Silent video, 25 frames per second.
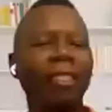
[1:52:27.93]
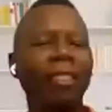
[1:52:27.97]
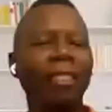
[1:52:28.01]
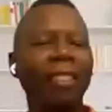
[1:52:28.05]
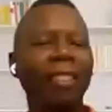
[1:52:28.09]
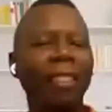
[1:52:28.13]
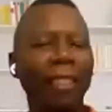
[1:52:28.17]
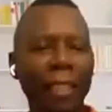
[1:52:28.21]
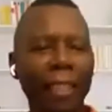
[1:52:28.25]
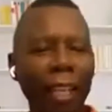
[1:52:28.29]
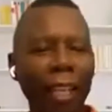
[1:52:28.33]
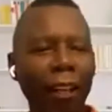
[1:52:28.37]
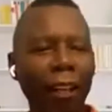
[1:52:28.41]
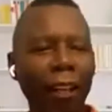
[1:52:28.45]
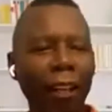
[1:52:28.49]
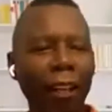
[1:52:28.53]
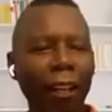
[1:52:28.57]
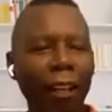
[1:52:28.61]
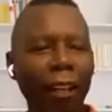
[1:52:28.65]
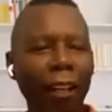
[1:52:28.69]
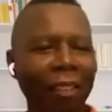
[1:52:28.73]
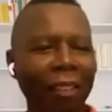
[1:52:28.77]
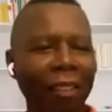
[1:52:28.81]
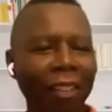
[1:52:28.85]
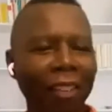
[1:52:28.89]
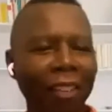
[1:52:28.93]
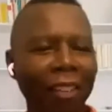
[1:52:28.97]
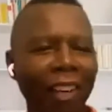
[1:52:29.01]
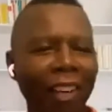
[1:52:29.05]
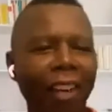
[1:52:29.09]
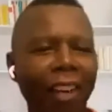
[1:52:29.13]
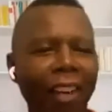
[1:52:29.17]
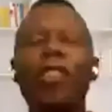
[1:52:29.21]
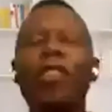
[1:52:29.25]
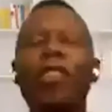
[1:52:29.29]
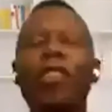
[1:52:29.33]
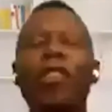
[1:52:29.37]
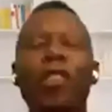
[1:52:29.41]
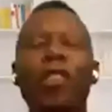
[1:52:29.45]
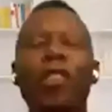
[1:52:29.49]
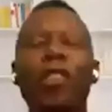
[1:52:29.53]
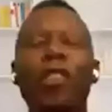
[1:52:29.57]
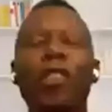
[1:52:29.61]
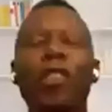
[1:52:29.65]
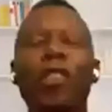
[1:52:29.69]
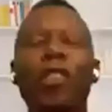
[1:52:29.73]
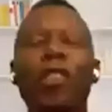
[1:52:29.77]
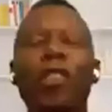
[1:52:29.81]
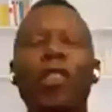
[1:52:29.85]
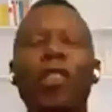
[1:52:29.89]
still on Troy
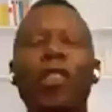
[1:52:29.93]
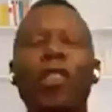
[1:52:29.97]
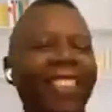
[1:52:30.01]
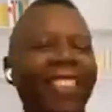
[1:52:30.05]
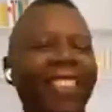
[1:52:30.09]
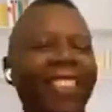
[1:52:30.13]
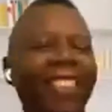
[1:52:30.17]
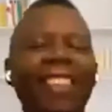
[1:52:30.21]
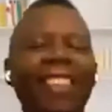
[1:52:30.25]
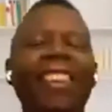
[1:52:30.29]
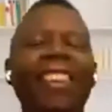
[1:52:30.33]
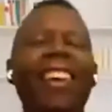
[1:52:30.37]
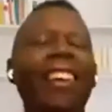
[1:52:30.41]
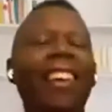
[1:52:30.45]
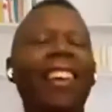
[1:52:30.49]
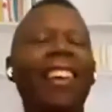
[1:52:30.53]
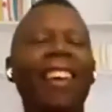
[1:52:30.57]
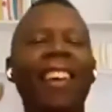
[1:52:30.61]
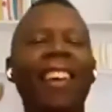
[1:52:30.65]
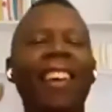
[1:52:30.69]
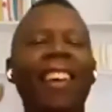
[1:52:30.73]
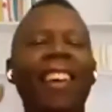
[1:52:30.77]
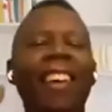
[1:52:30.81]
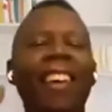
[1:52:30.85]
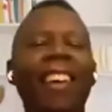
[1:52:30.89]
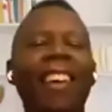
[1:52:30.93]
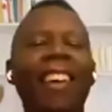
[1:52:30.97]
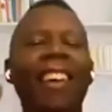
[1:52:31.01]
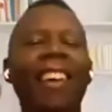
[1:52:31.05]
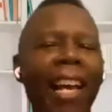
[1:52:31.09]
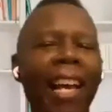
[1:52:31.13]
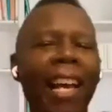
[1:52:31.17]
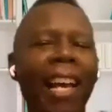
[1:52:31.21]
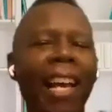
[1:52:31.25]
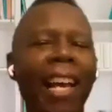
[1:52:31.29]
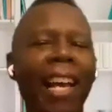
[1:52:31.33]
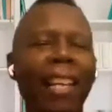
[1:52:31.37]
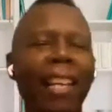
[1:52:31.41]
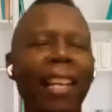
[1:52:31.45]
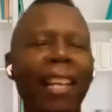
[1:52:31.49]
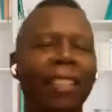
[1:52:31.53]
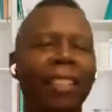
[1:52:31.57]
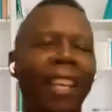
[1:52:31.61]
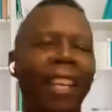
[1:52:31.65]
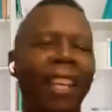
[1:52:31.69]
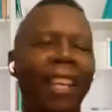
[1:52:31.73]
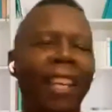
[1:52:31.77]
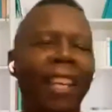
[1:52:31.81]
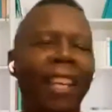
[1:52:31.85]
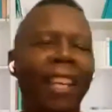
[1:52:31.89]
because he hasn't
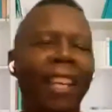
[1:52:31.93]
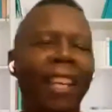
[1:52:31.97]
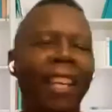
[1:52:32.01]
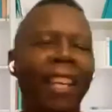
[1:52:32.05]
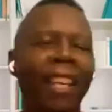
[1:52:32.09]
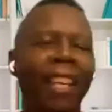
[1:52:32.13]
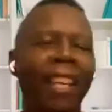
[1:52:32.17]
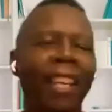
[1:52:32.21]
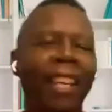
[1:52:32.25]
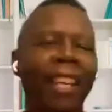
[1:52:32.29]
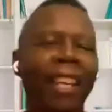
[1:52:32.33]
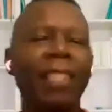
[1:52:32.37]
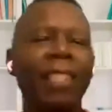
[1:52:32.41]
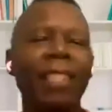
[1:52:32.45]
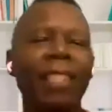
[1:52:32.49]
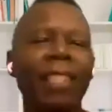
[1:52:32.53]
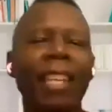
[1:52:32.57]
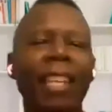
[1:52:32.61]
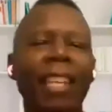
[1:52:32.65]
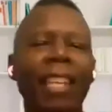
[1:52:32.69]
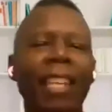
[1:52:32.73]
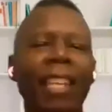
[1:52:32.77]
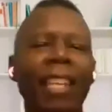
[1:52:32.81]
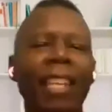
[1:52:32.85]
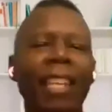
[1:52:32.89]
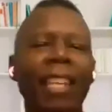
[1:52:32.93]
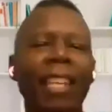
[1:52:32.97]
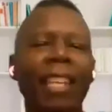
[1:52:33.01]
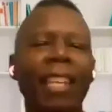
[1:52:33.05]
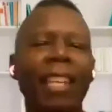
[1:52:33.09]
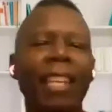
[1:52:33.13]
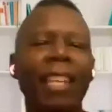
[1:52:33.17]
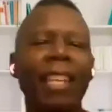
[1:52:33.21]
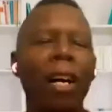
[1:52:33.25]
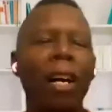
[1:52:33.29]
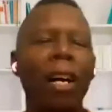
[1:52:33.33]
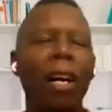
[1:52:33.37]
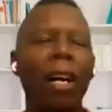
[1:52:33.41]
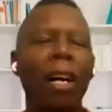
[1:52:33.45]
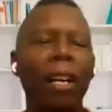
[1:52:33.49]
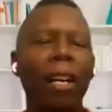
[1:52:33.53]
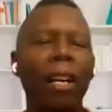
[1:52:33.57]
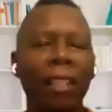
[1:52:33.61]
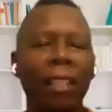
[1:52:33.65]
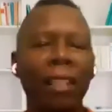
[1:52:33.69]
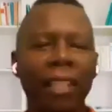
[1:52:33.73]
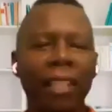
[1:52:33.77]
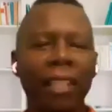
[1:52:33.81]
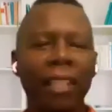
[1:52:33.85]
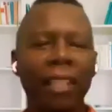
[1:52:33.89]
escaped velocity yet. I want him
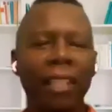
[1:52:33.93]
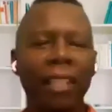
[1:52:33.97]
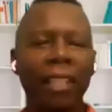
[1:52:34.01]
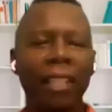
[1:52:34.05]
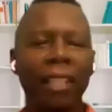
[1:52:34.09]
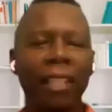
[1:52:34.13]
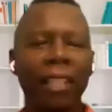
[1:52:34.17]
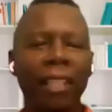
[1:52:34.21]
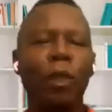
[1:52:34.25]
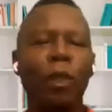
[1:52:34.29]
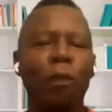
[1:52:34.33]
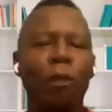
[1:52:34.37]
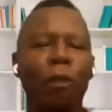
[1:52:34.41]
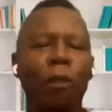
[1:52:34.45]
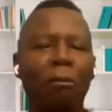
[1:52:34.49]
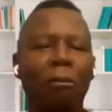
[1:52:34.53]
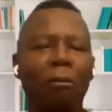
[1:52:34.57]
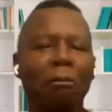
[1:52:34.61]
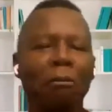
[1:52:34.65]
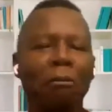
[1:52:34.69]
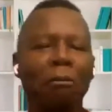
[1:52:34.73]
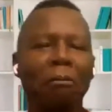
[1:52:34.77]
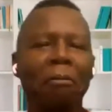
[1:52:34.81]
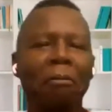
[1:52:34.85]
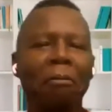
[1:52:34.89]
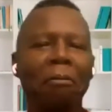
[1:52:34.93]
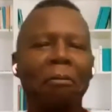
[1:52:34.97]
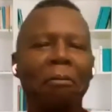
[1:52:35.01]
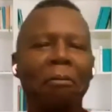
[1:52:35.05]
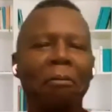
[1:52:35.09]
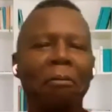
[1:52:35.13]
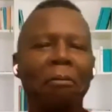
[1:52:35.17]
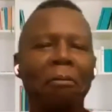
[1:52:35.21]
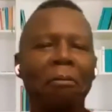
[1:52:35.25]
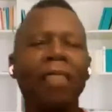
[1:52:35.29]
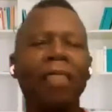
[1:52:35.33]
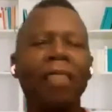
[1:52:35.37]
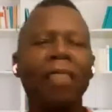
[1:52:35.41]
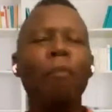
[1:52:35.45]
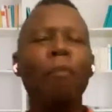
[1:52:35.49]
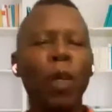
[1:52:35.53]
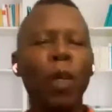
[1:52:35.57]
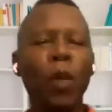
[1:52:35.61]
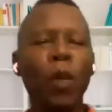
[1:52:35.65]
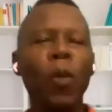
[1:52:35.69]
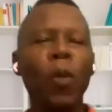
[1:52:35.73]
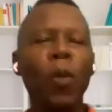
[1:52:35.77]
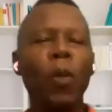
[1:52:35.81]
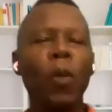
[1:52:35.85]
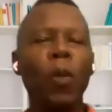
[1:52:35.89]
going to the moon. The
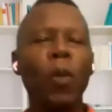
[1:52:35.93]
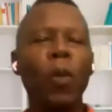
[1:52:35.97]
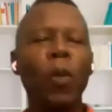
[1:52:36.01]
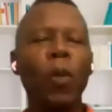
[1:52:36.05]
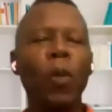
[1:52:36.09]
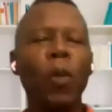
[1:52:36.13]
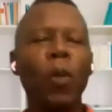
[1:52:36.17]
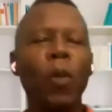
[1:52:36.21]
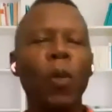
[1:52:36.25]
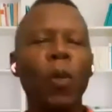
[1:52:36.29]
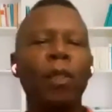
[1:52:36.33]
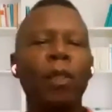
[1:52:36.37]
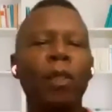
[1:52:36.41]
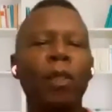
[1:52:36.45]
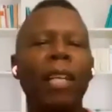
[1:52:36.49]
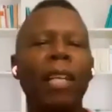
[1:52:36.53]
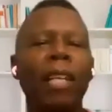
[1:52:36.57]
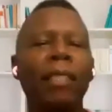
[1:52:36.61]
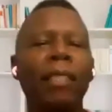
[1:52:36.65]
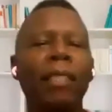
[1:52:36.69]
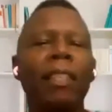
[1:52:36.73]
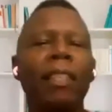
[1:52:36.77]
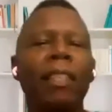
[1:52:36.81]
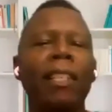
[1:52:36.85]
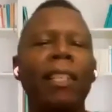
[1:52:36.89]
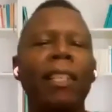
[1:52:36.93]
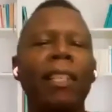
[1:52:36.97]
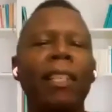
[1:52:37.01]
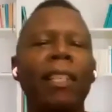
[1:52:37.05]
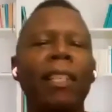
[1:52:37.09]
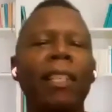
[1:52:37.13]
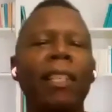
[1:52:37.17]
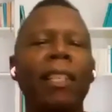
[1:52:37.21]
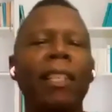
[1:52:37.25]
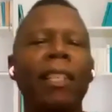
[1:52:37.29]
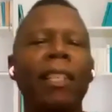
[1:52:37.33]
moon is a destination.